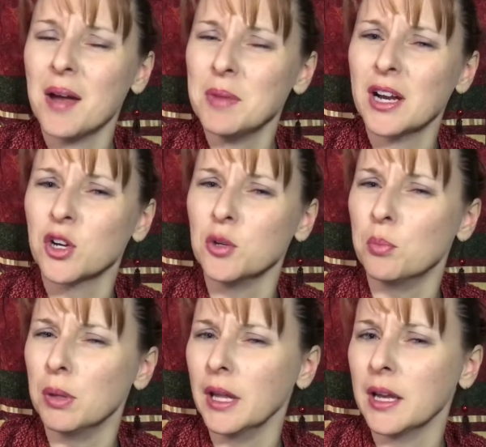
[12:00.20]
not a good
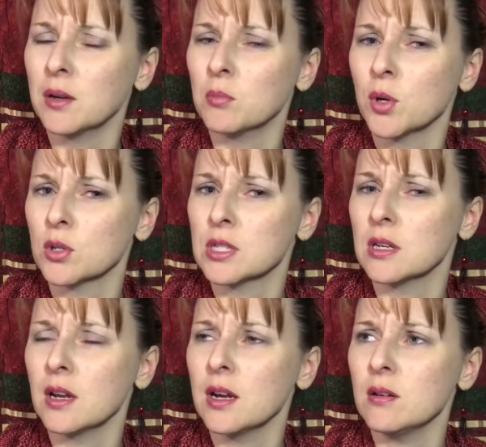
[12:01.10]
plan
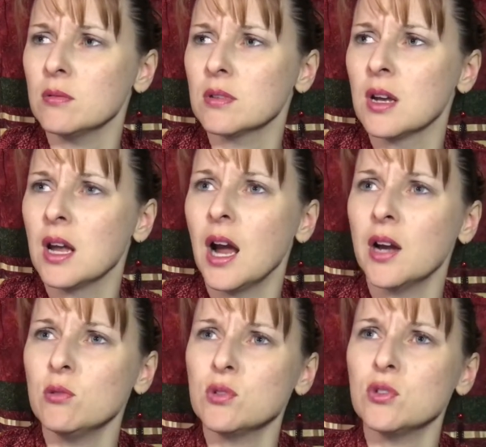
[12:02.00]
person. I don't
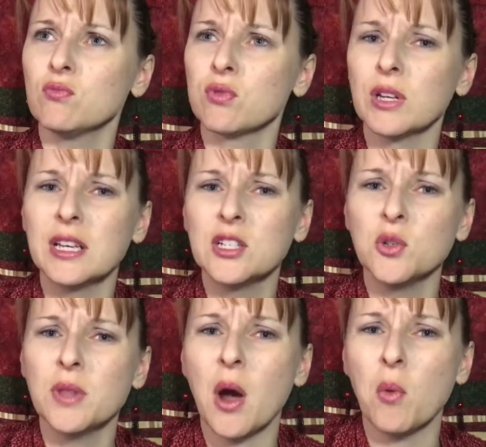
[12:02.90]
really do
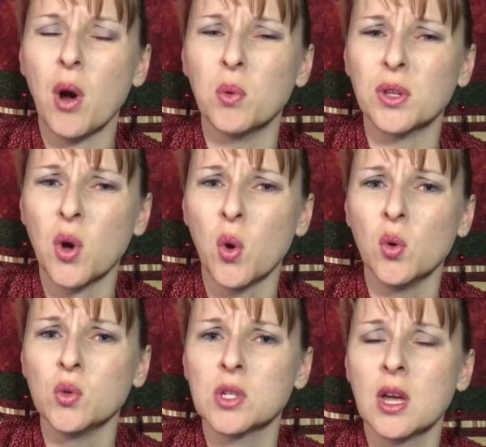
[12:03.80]
that well with
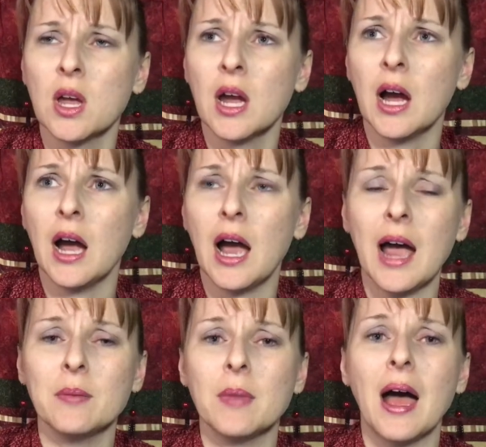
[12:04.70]
goals.
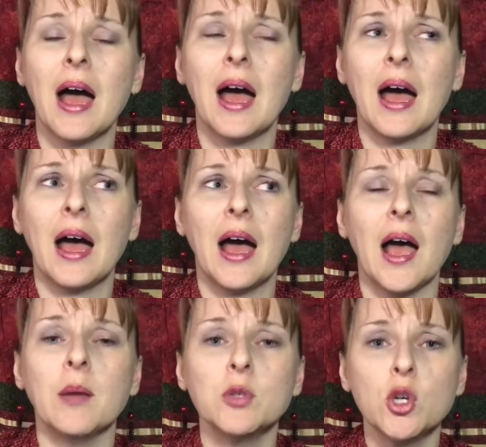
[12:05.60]
I'm
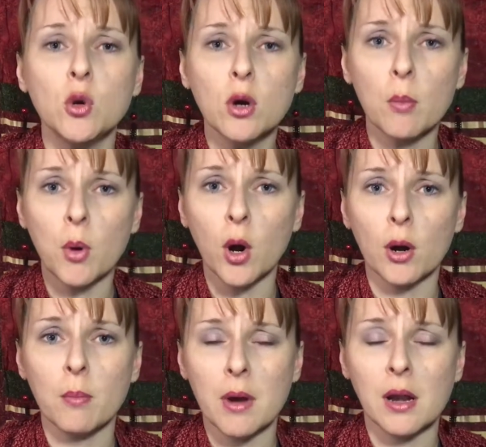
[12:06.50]
too
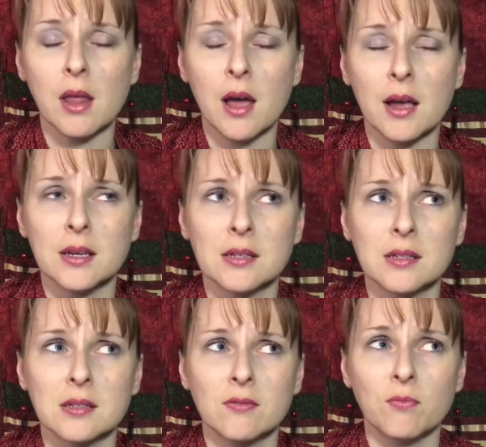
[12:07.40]

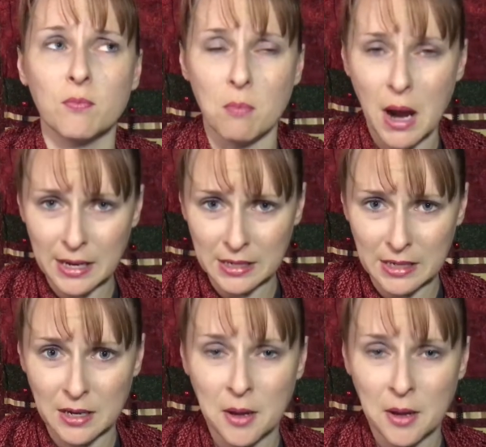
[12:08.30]
compartmentalized minded